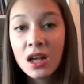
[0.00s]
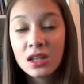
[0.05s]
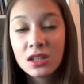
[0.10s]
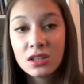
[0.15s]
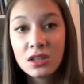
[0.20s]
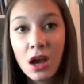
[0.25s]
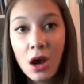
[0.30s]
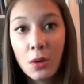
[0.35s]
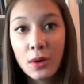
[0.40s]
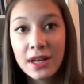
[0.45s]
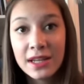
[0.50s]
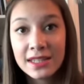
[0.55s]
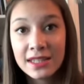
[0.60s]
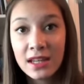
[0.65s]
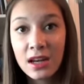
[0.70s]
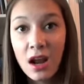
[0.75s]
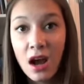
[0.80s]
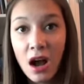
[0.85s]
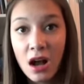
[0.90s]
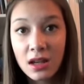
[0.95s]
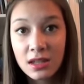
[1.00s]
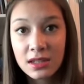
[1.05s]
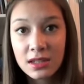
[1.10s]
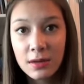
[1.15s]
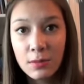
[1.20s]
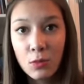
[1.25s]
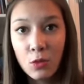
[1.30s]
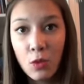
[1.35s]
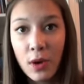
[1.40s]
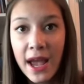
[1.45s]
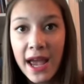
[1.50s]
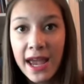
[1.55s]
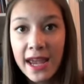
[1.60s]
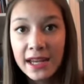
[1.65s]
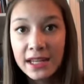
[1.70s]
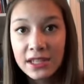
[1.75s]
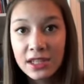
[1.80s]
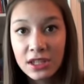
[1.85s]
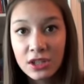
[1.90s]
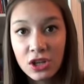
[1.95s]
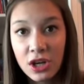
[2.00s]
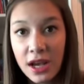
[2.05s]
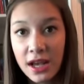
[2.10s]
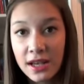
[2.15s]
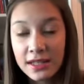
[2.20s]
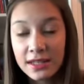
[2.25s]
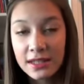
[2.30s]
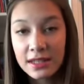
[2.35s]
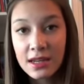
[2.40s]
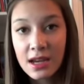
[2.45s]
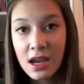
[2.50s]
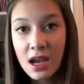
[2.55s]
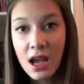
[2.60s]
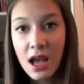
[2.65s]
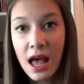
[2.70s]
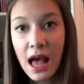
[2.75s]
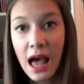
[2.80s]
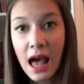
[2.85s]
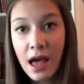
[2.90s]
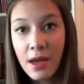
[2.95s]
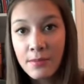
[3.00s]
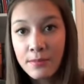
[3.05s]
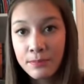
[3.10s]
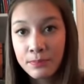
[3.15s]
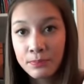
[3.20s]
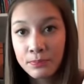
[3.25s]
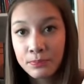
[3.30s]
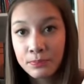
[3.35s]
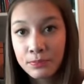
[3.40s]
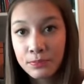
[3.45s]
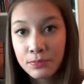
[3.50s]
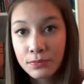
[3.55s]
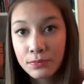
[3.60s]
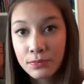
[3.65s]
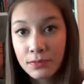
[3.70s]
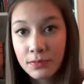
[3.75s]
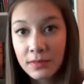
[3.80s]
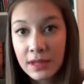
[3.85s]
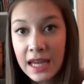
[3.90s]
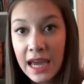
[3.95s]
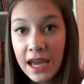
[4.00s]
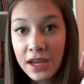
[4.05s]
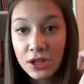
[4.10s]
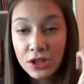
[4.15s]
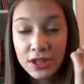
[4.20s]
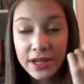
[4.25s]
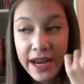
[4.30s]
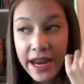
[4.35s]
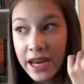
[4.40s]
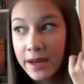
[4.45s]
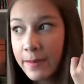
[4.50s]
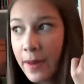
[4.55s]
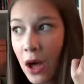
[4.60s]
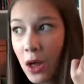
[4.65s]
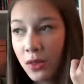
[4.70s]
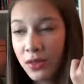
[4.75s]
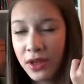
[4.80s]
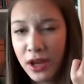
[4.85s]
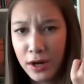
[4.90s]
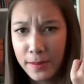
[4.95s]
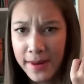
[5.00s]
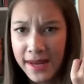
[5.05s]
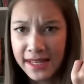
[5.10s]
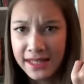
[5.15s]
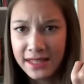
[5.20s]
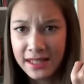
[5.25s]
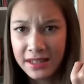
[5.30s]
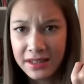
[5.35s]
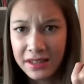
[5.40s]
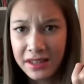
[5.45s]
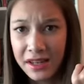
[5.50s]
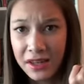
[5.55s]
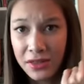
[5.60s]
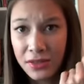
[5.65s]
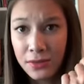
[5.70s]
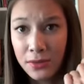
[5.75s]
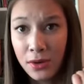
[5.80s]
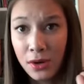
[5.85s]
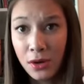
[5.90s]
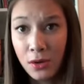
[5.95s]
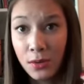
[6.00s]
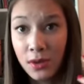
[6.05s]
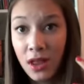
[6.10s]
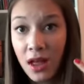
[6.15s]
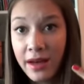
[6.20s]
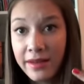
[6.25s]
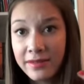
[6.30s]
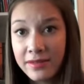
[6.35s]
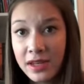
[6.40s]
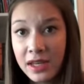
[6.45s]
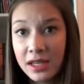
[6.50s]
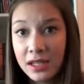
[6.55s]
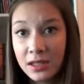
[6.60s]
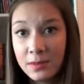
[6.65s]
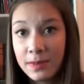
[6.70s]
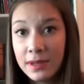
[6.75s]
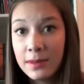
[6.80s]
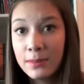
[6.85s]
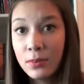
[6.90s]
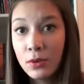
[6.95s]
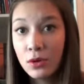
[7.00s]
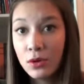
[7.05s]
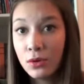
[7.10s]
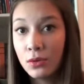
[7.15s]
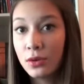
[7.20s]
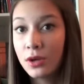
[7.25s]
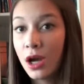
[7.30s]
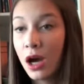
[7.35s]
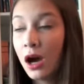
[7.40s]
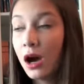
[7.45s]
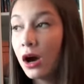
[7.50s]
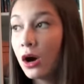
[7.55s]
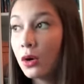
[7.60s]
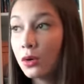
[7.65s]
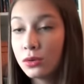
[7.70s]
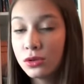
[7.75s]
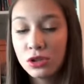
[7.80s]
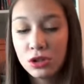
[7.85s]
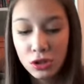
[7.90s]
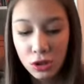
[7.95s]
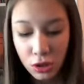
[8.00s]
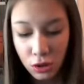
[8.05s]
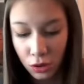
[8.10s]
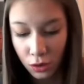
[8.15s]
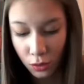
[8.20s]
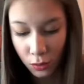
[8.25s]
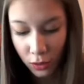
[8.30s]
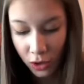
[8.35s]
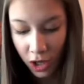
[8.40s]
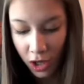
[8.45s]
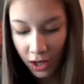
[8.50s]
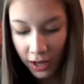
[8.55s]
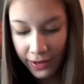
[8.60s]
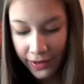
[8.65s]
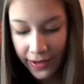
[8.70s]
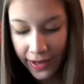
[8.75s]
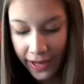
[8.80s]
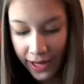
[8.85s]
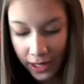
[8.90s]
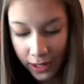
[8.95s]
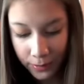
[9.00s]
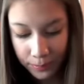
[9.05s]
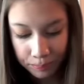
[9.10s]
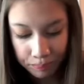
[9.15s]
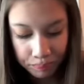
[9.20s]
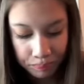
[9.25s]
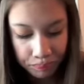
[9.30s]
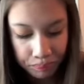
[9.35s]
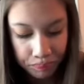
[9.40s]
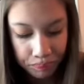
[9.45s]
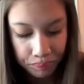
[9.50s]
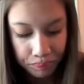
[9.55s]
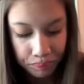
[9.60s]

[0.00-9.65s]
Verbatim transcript: So it is an awesome way to just um, get your name out there basically through a lot of these people who go to um,